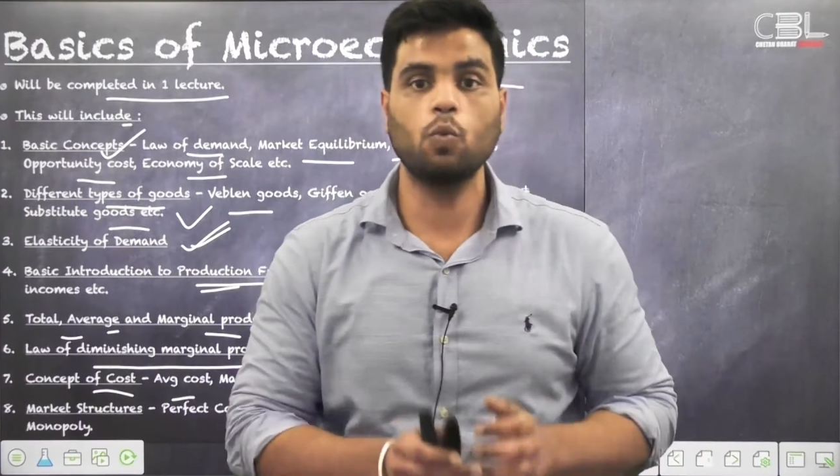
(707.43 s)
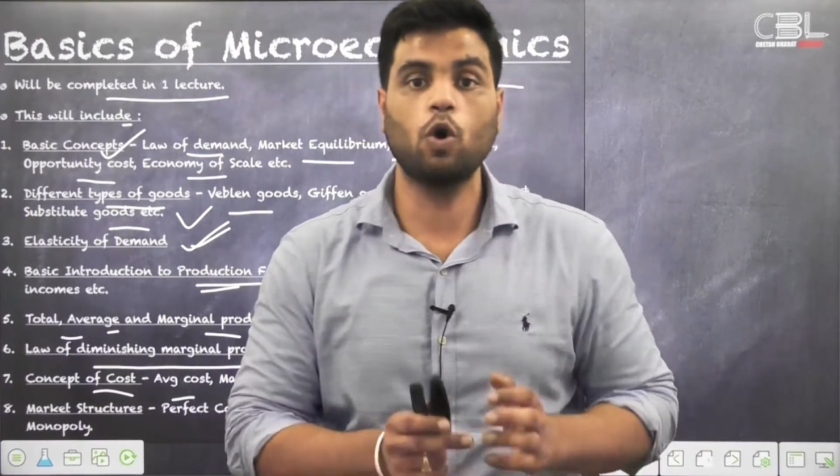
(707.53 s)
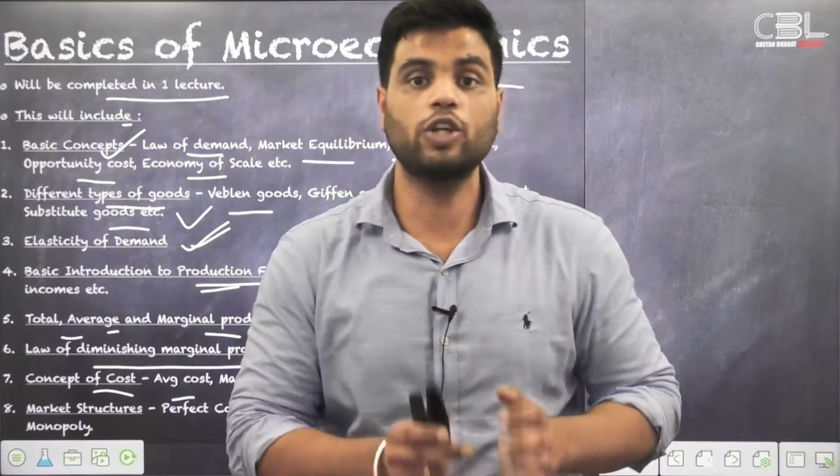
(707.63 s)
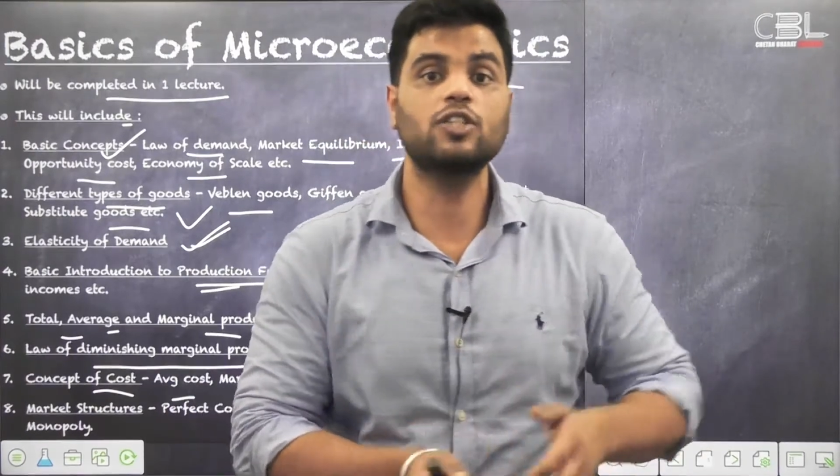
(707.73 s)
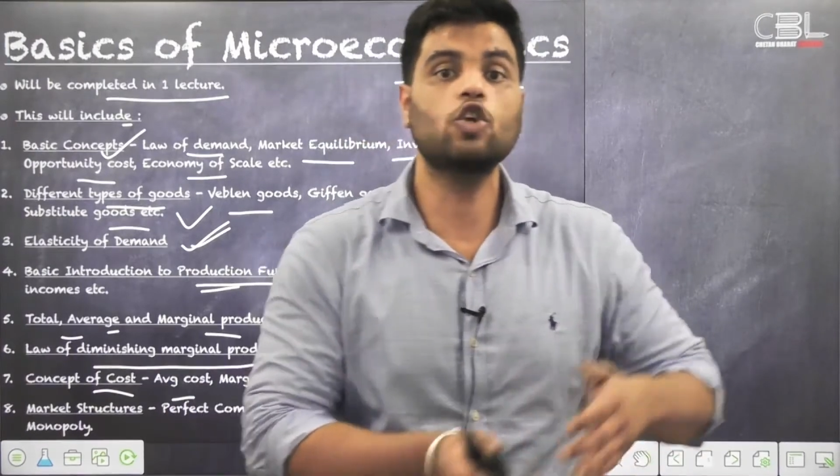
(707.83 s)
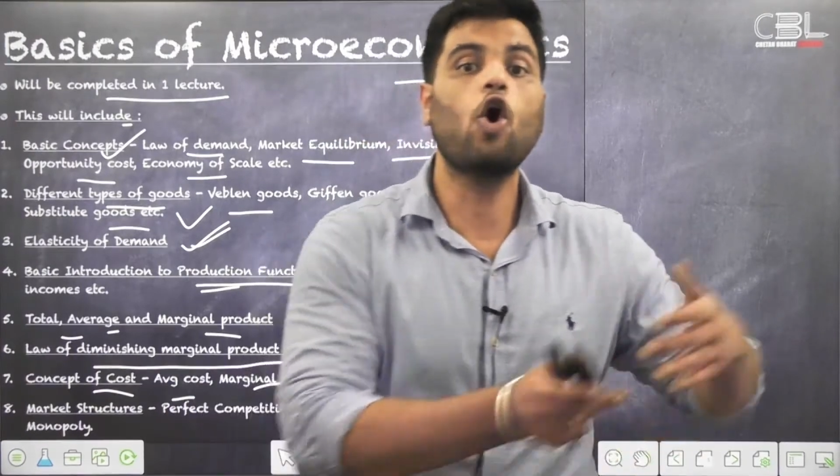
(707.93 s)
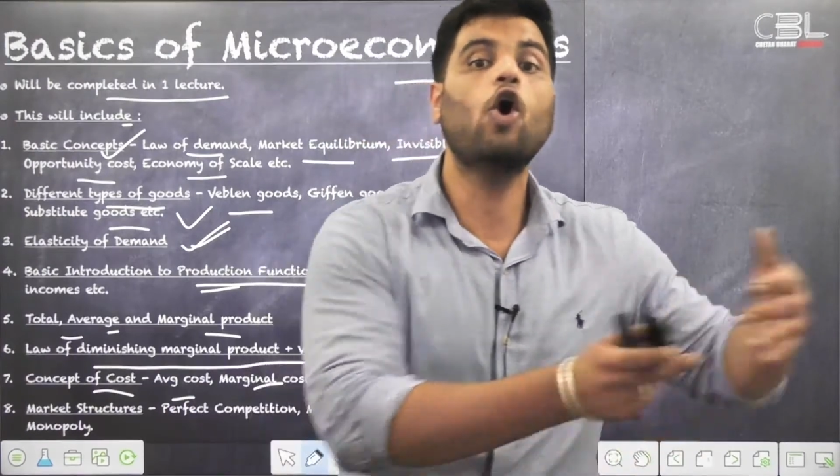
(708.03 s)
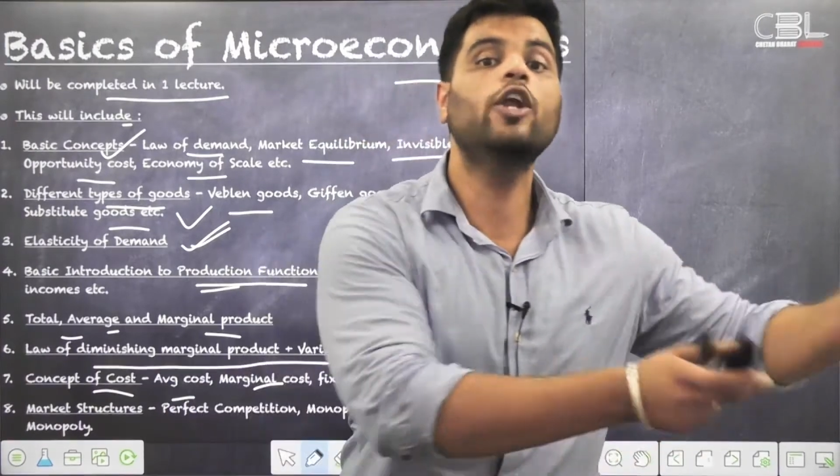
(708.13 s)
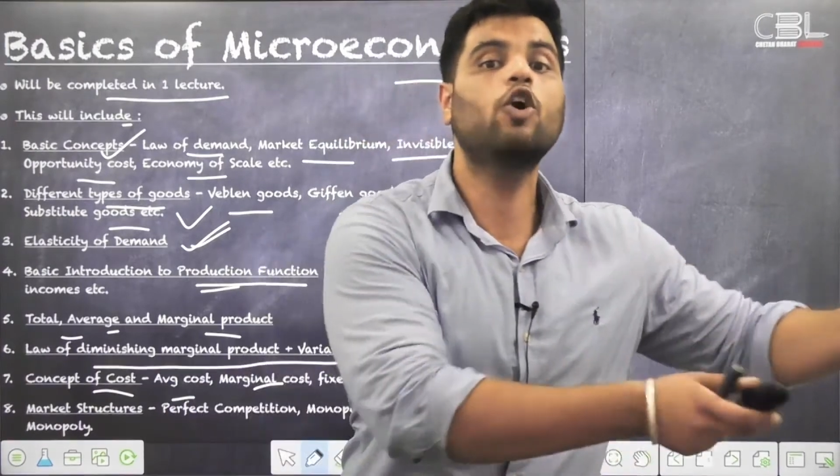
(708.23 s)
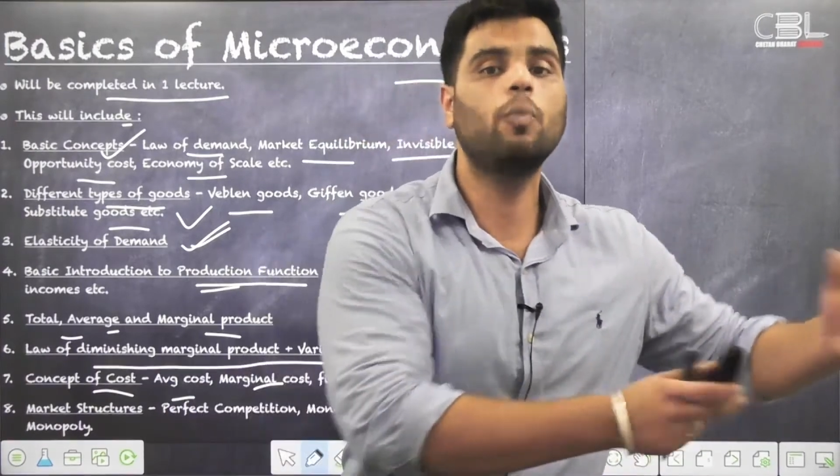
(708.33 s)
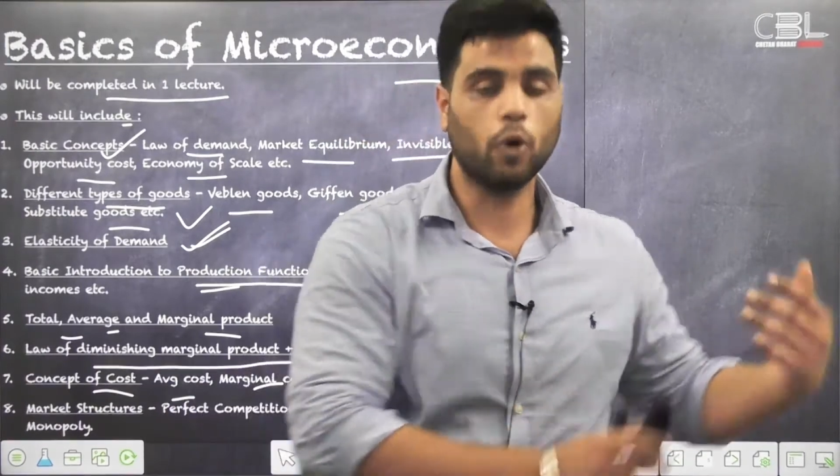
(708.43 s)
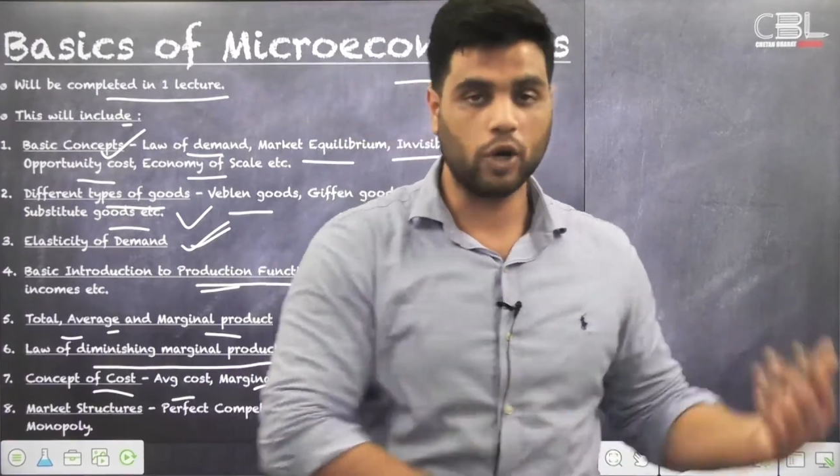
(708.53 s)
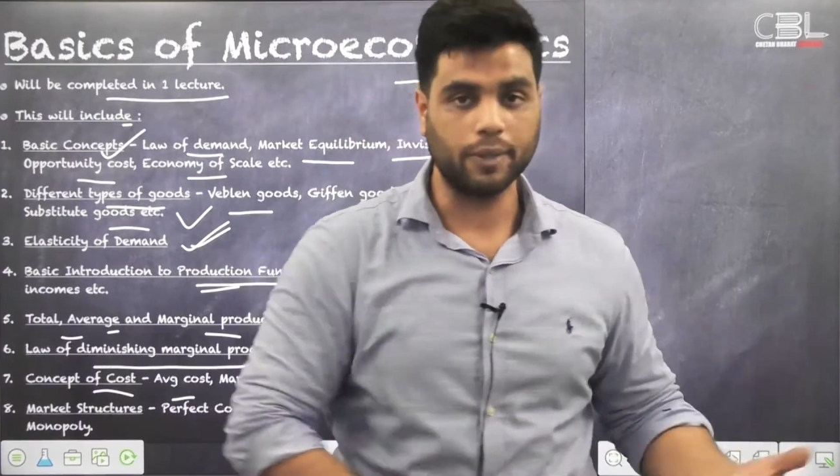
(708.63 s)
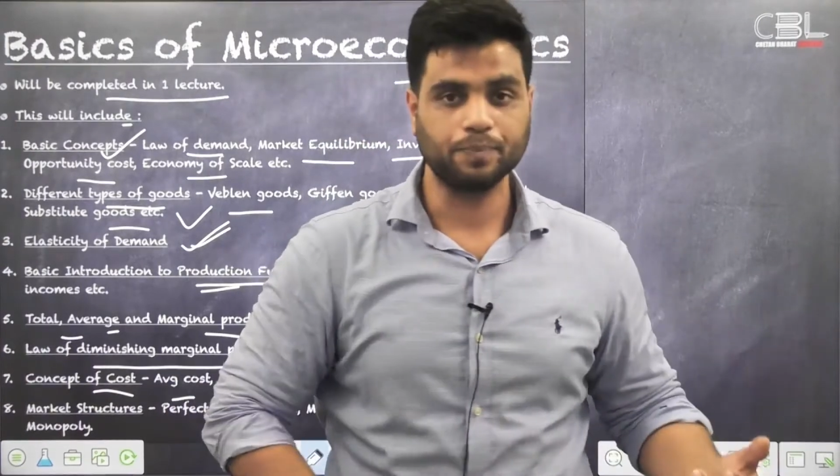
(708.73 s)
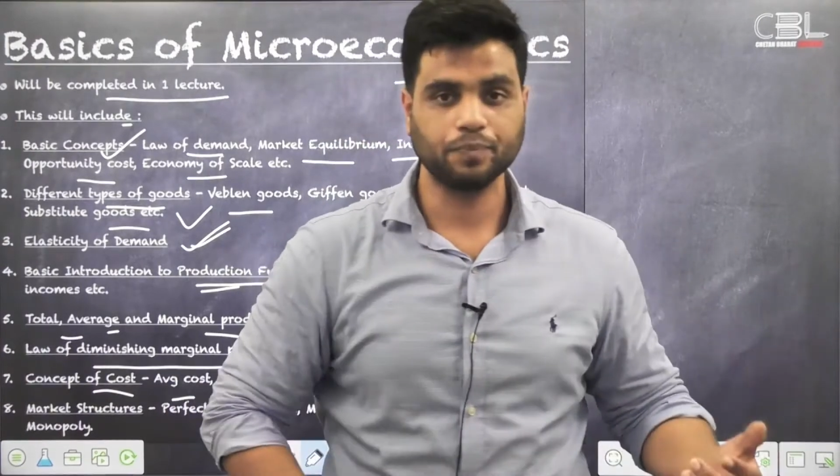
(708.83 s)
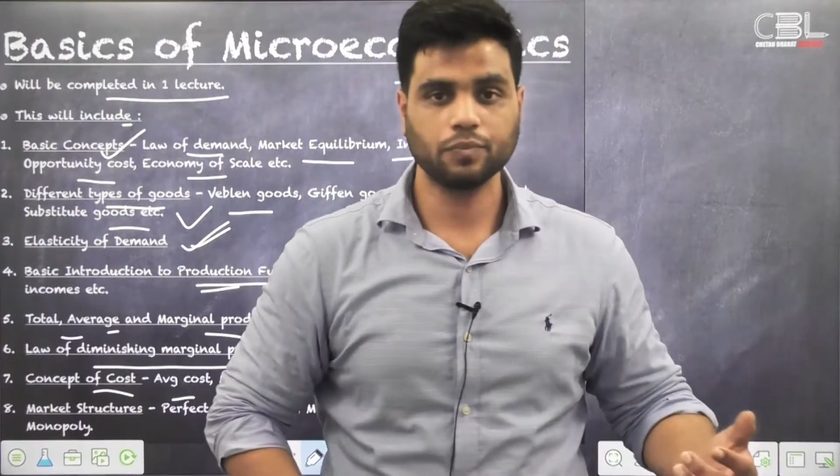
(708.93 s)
What is oligopoly?